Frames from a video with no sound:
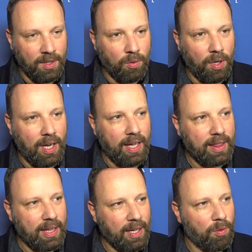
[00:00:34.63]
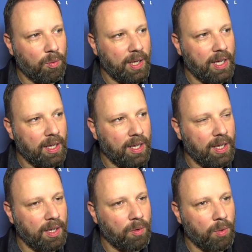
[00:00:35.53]
Well, I think
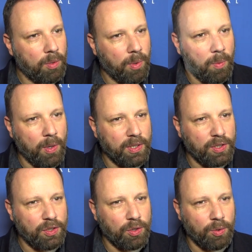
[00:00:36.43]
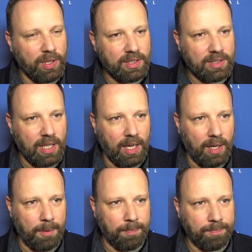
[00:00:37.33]
what we wanted to do is
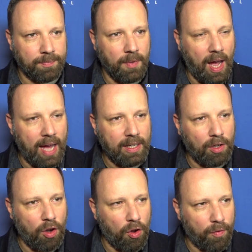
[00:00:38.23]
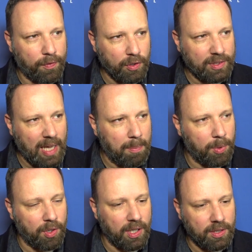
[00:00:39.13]
add a lot of
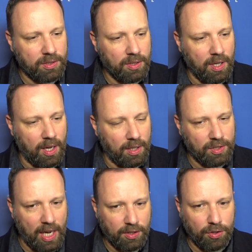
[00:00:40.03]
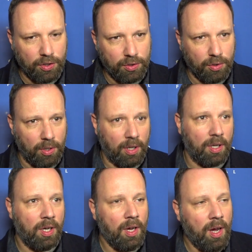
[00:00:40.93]
contemporary textures to
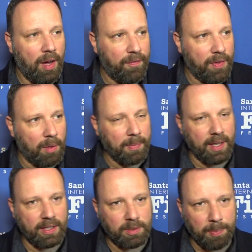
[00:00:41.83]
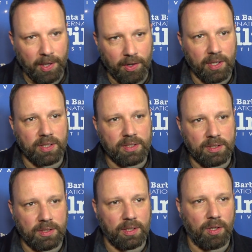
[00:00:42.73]
a film that is period.
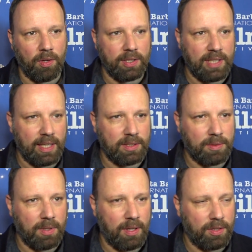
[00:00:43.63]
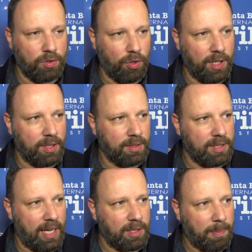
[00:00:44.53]
It's, you know, the story
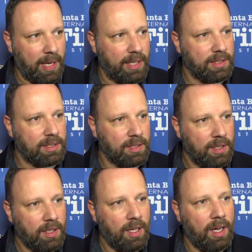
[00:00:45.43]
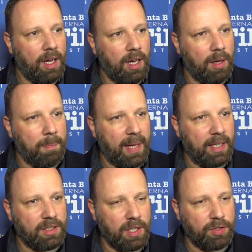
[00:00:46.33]
takes place
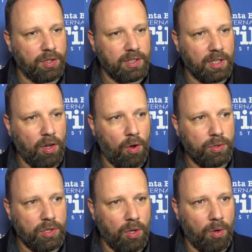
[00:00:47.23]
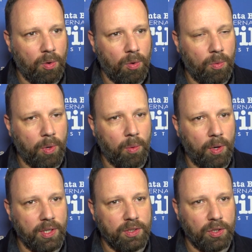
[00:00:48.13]
many centuries ago, so we
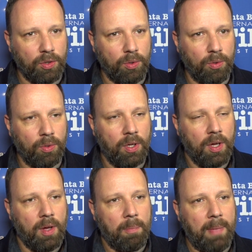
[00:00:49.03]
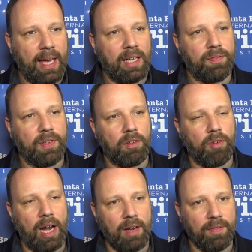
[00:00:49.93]
wanted to make it feel
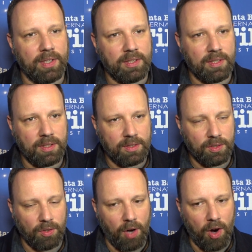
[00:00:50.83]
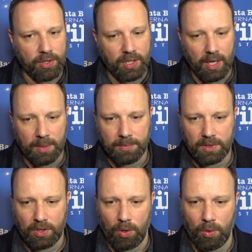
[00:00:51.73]
relevant to our time.
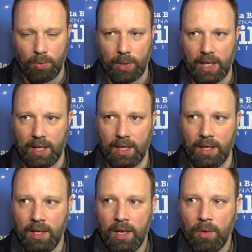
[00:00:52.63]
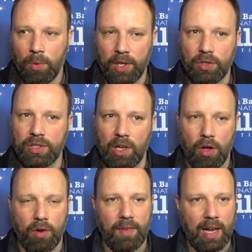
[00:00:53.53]
So we used a
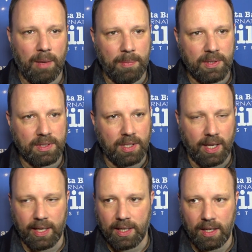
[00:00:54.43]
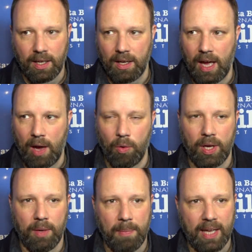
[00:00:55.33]
lot of elements, like how
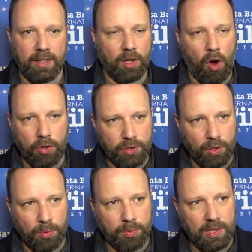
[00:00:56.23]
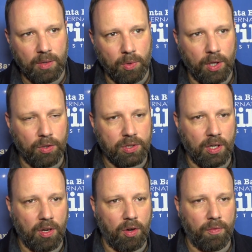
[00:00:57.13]
we made the costumes, that we used
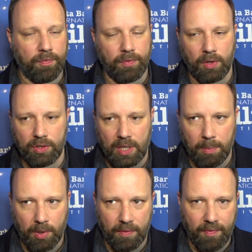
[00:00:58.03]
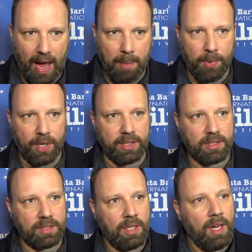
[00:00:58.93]
a lot of contemporary
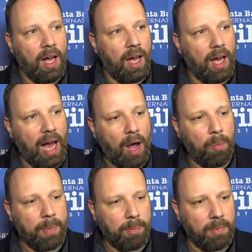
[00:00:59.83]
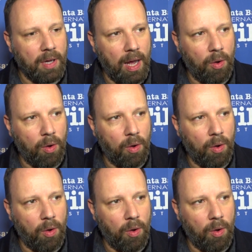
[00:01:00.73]
fabrics, how people